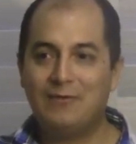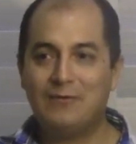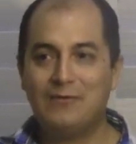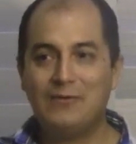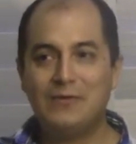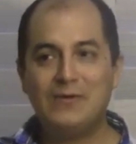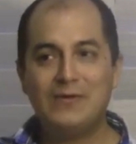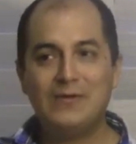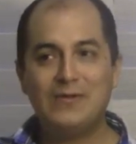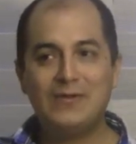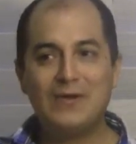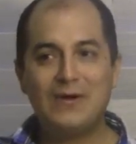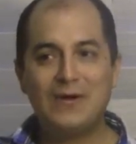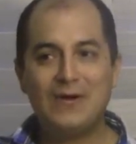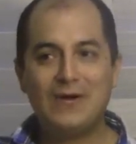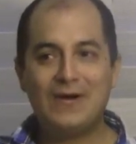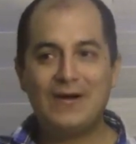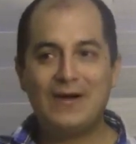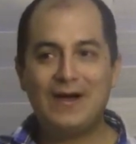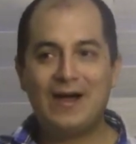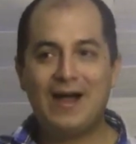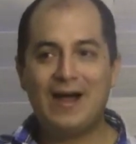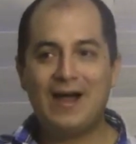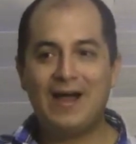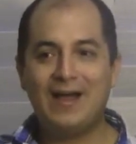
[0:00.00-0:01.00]

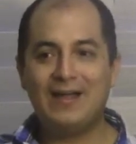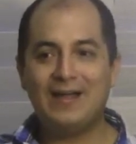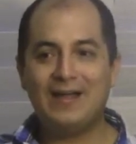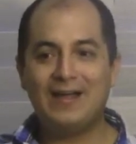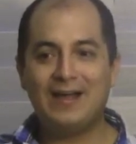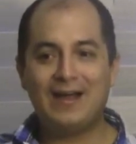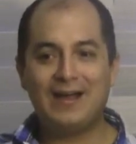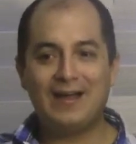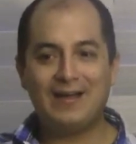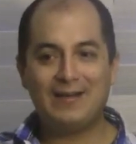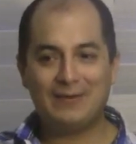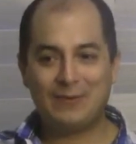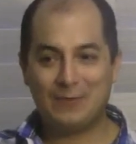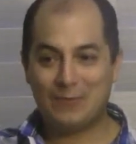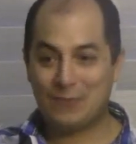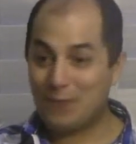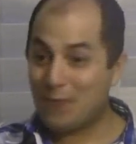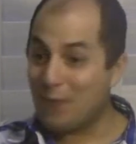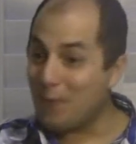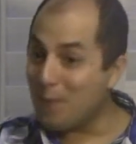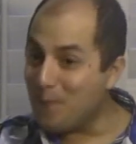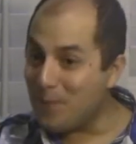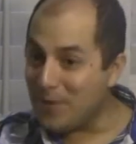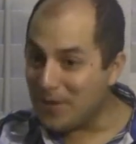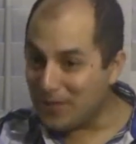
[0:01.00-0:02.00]
I had
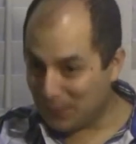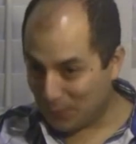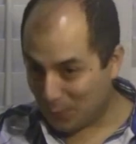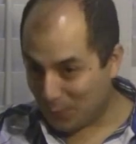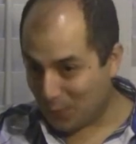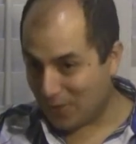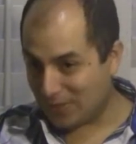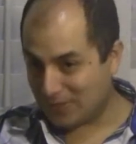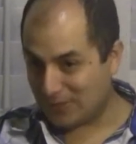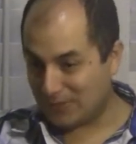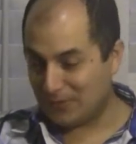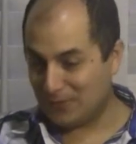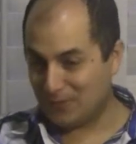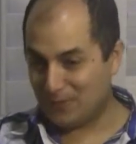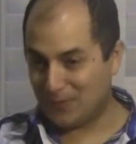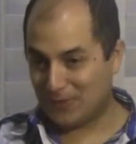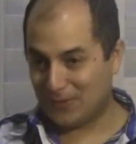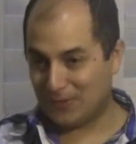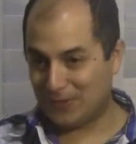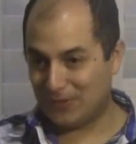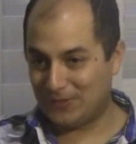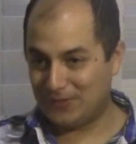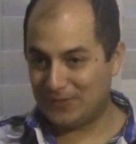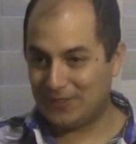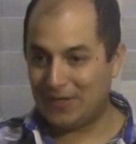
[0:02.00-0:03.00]
big question
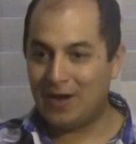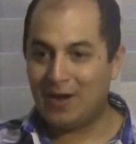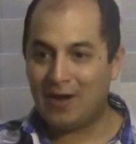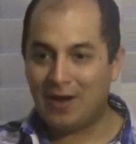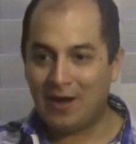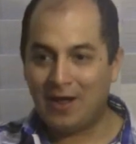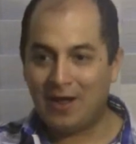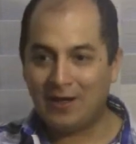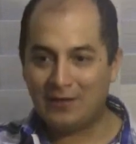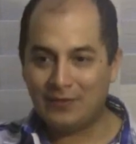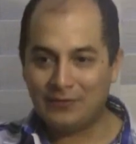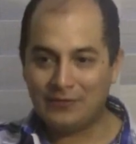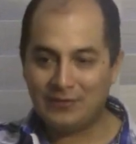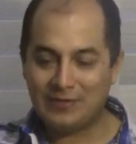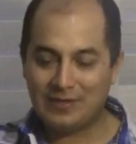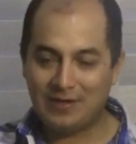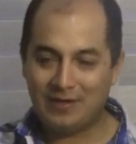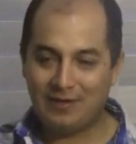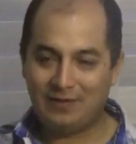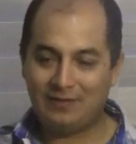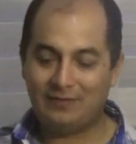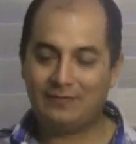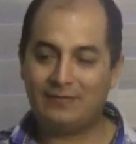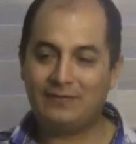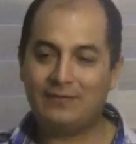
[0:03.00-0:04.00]
marks, a lot of
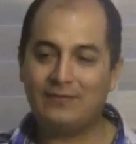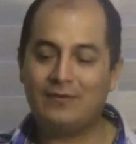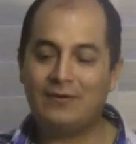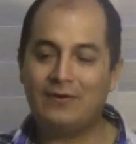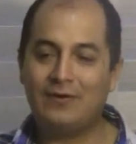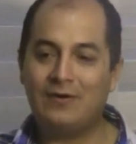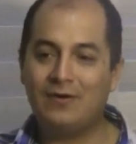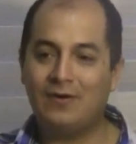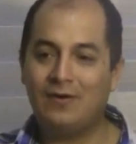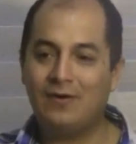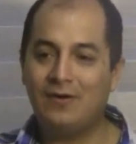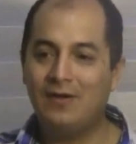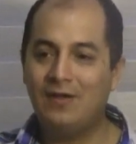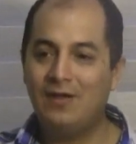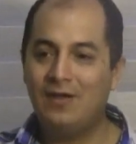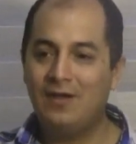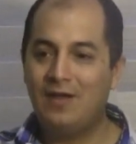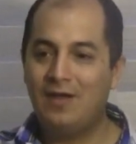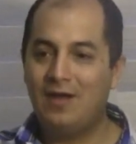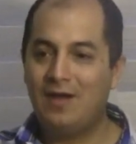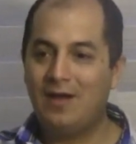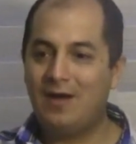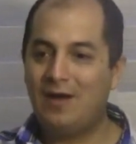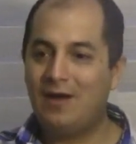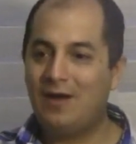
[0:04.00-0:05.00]
them. So
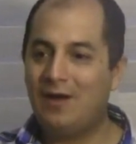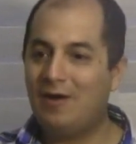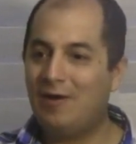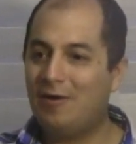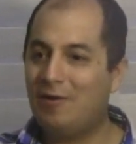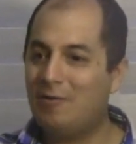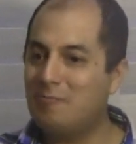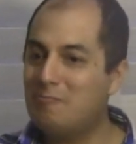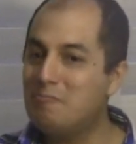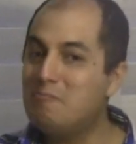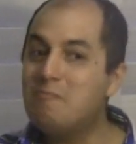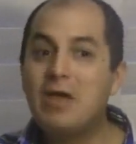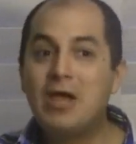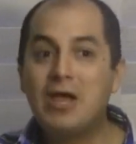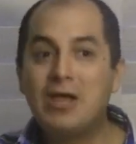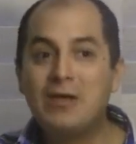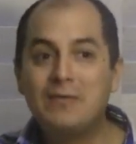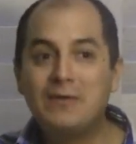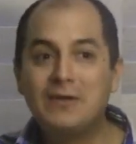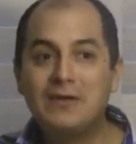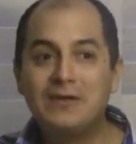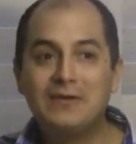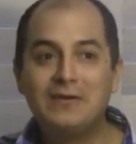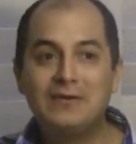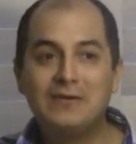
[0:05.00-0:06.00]

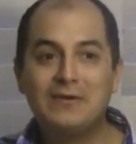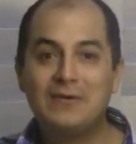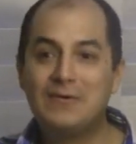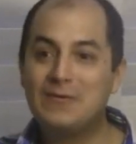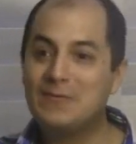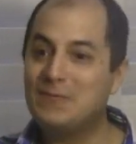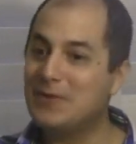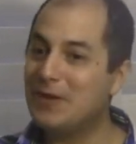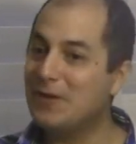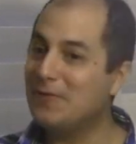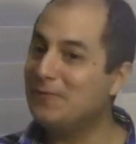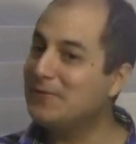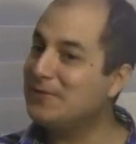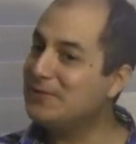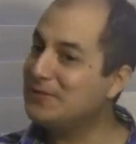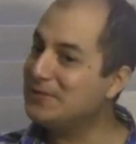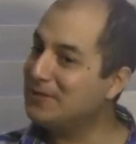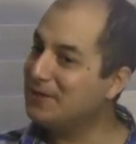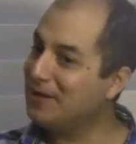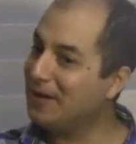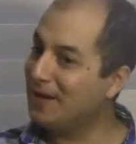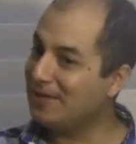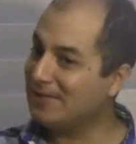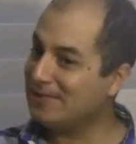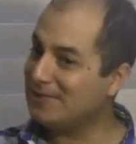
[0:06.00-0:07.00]
maybe
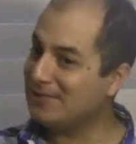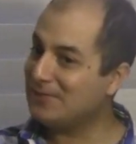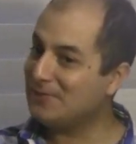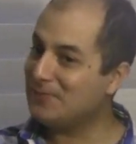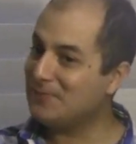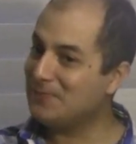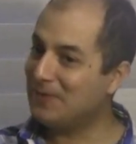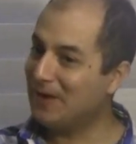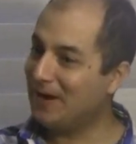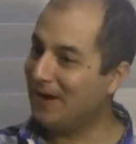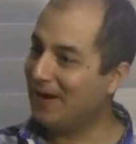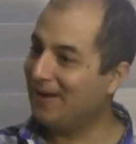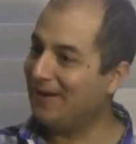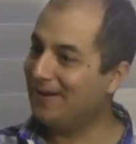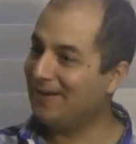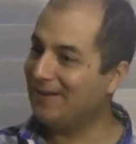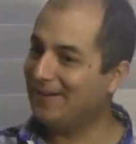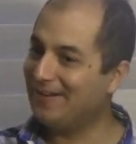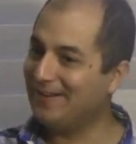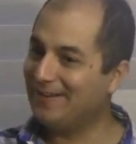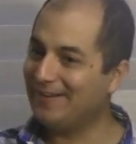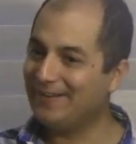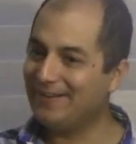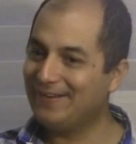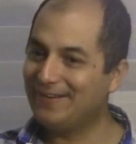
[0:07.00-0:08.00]
she has
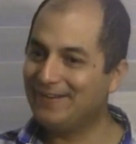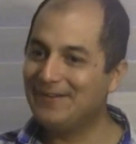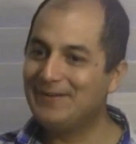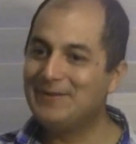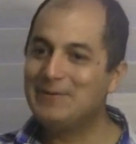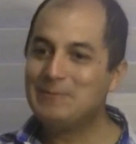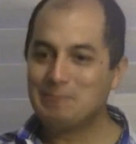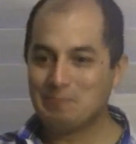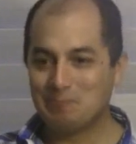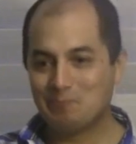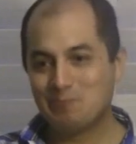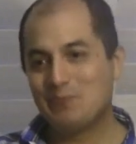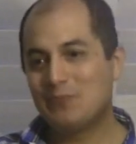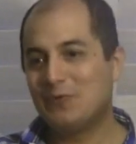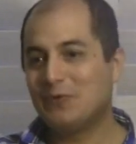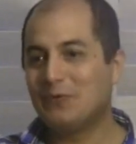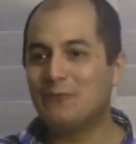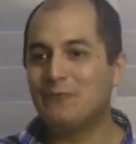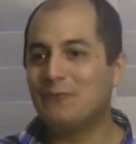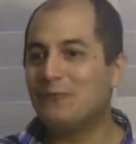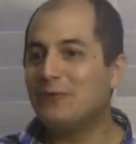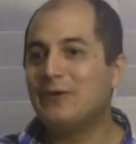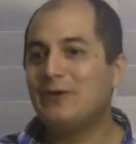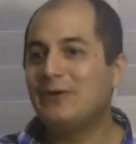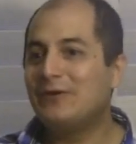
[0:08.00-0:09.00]
somebody.
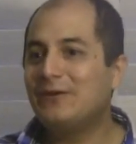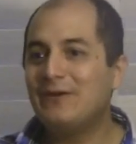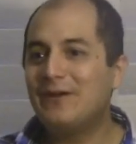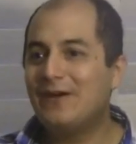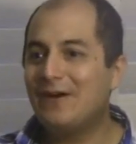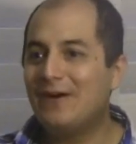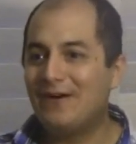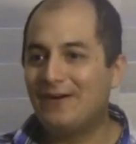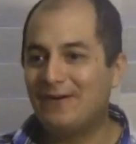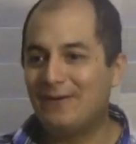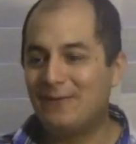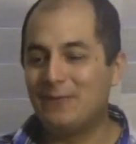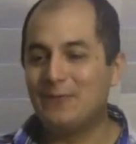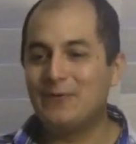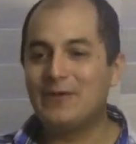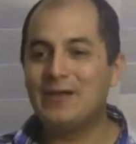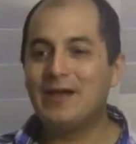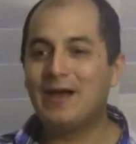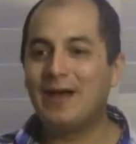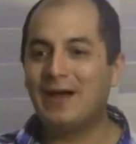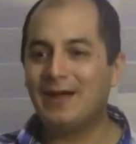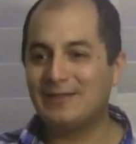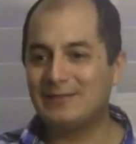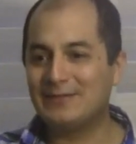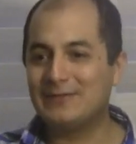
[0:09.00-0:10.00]
We don't know. We
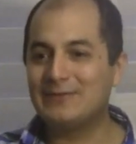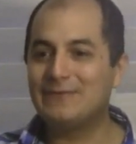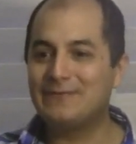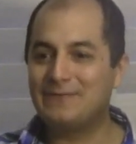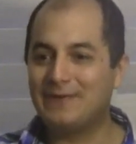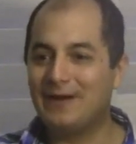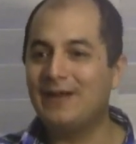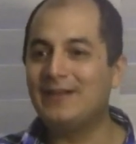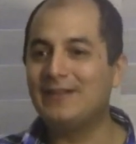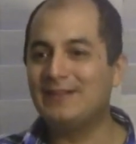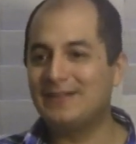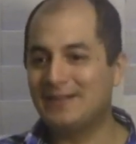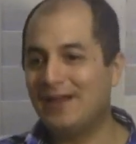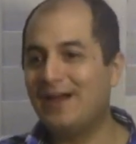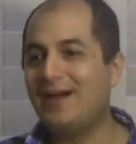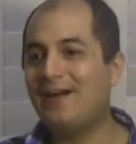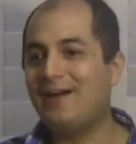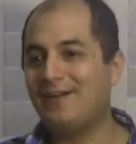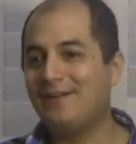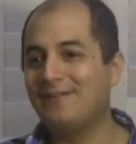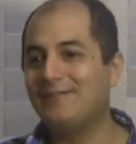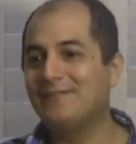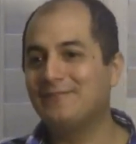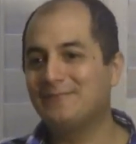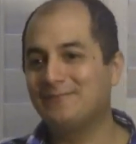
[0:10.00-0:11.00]
have to find
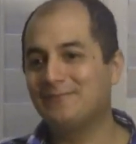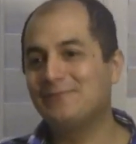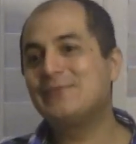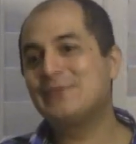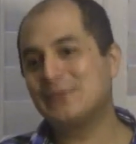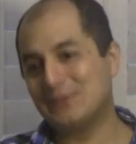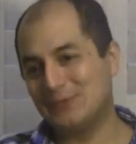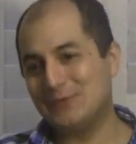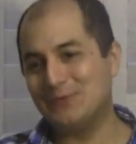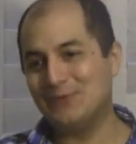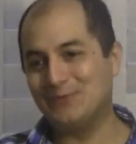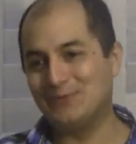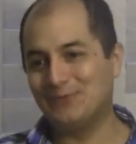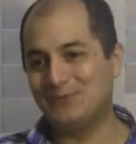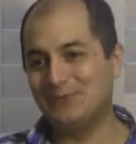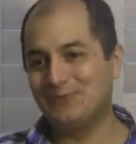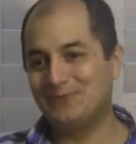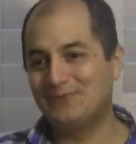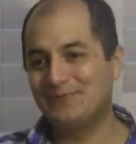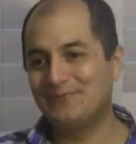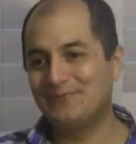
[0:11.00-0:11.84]
out soon.